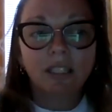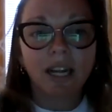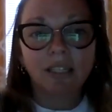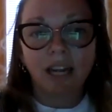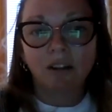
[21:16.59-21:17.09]
to
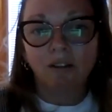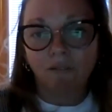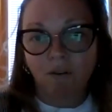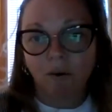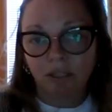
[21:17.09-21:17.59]
get down
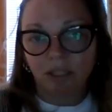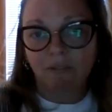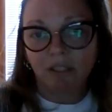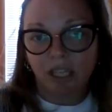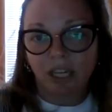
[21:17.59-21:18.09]
the
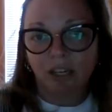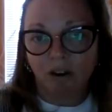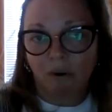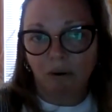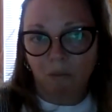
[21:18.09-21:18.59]
417
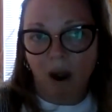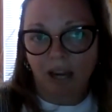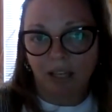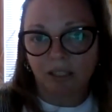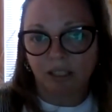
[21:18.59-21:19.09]
going
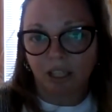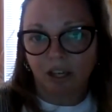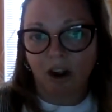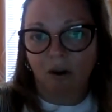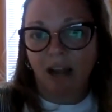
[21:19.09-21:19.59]
west,
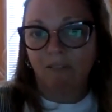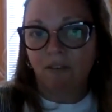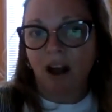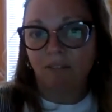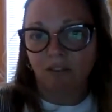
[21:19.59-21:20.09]
at
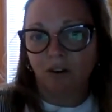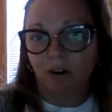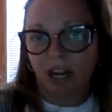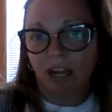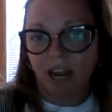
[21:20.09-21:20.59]

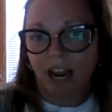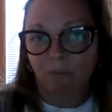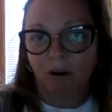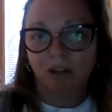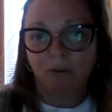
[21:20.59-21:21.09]
5:30 at night,
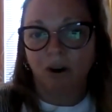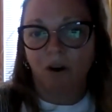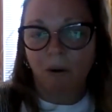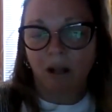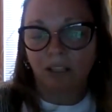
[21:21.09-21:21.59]
where you
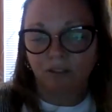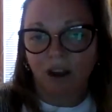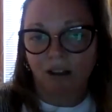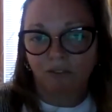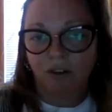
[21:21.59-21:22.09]
go, well, it's
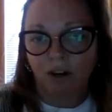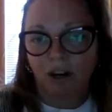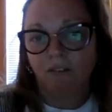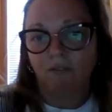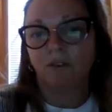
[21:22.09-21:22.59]

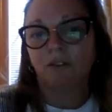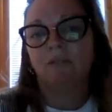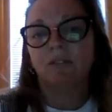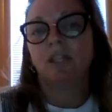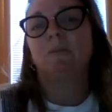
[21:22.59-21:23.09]
5:30 on the
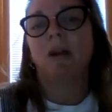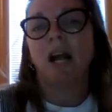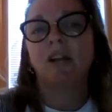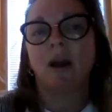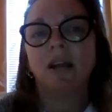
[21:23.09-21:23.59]
417. But
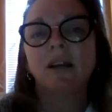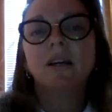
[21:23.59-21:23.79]
anyway,